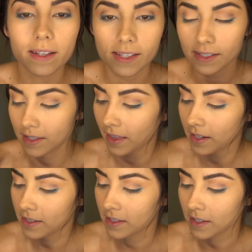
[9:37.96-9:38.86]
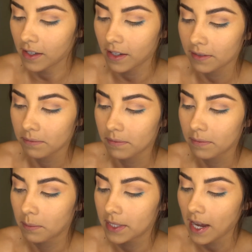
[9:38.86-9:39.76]
Since this is a
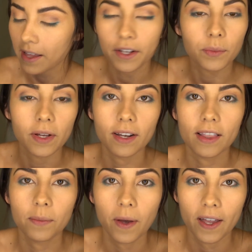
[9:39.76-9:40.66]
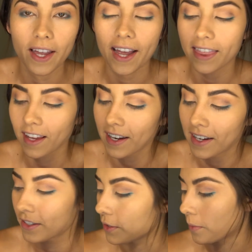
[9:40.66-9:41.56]
metallic one in the palette, I think I
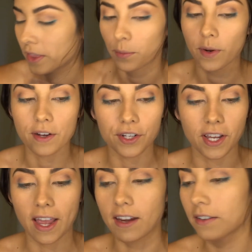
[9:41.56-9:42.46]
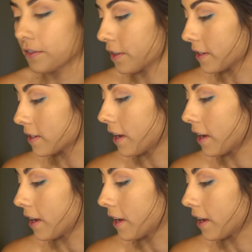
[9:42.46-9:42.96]
need to wet the brush again for this